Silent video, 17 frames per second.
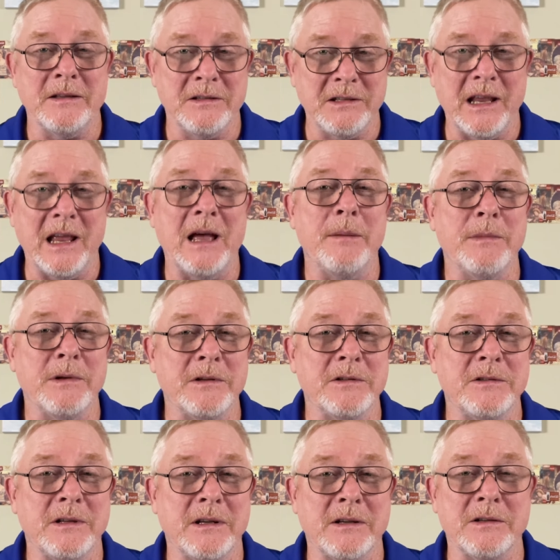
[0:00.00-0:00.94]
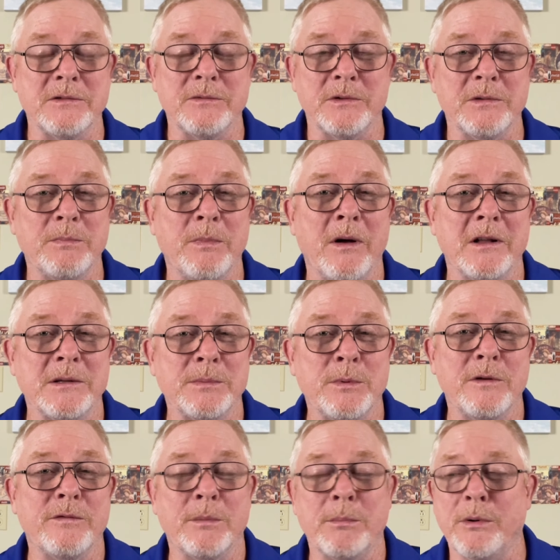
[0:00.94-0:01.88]
Sam is
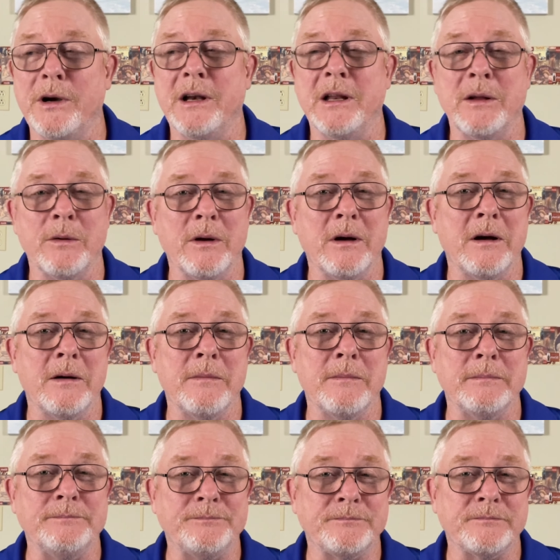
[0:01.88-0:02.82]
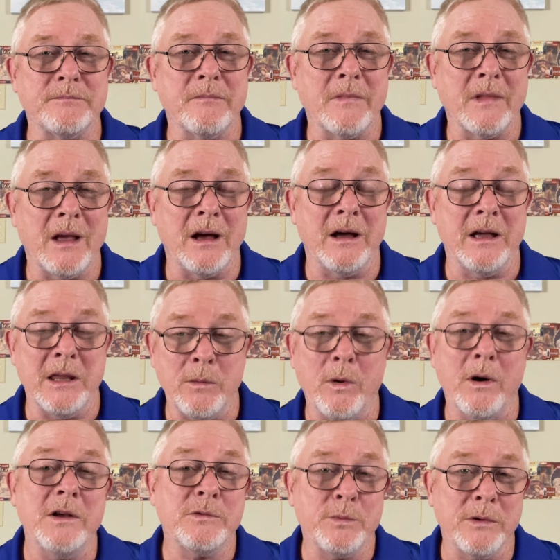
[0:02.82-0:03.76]
responsible for breeding. He
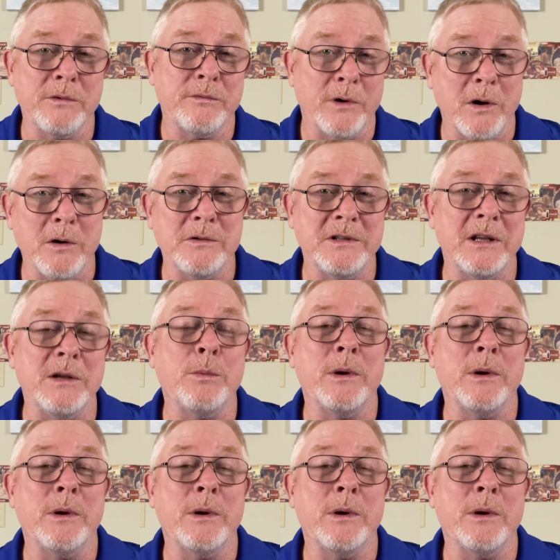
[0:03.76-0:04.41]
was with Rosie.